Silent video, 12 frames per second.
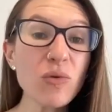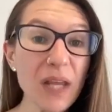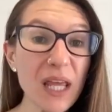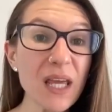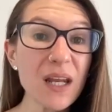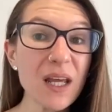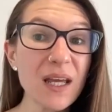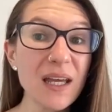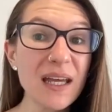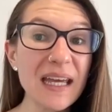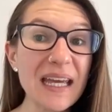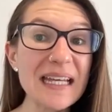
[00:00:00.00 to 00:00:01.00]
you
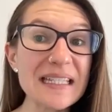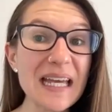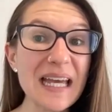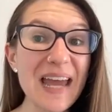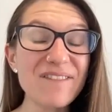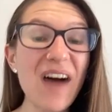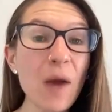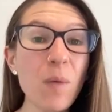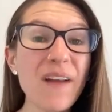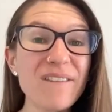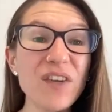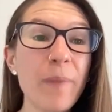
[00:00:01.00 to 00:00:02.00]
need is, if I
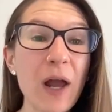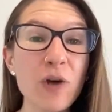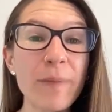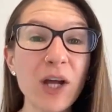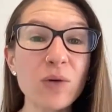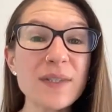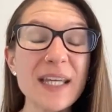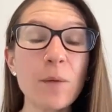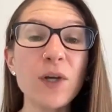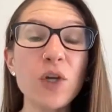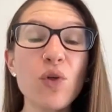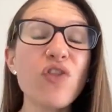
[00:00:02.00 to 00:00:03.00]
want to feel better in my own skin,
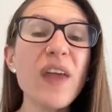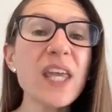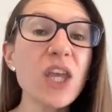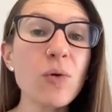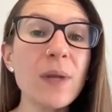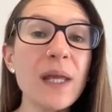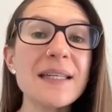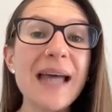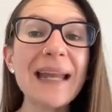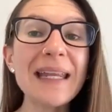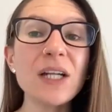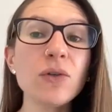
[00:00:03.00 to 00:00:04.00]
what you think you need is
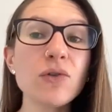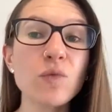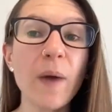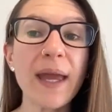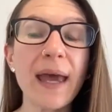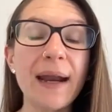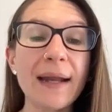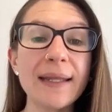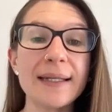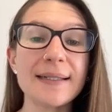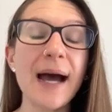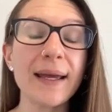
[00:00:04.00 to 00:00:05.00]
I need to lose weight and I
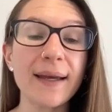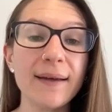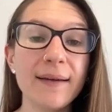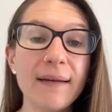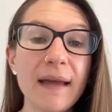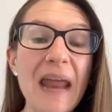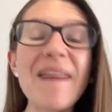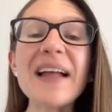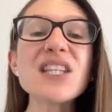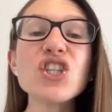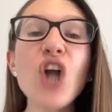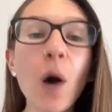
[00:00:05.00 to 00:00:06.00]
need a diet.
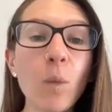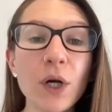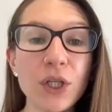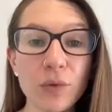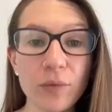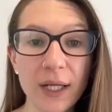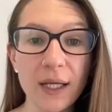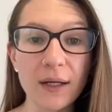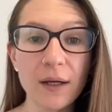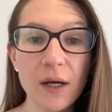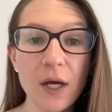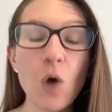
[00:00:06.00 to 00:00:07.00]
That's not what you
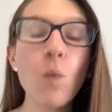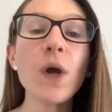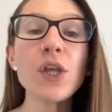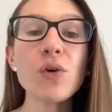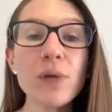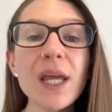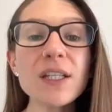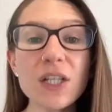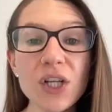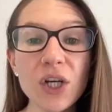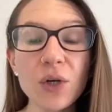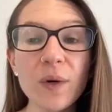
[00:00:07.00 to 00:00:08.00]
need. What you need
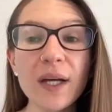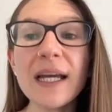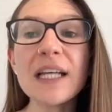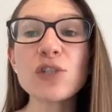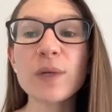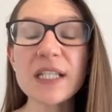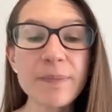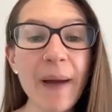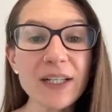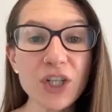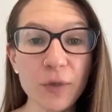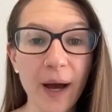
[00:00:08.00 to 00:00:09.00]
to do is
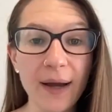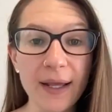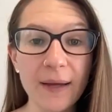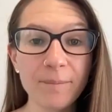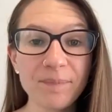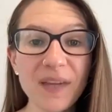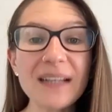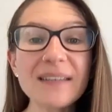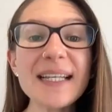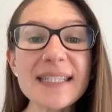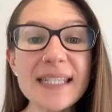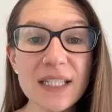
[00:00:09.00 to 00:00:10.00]
respect your body,
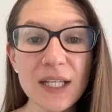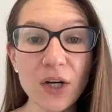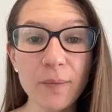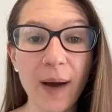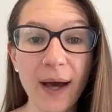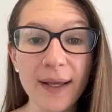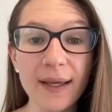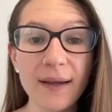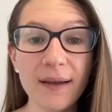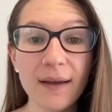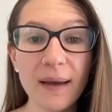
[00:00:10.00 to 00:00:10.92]
listen to your body,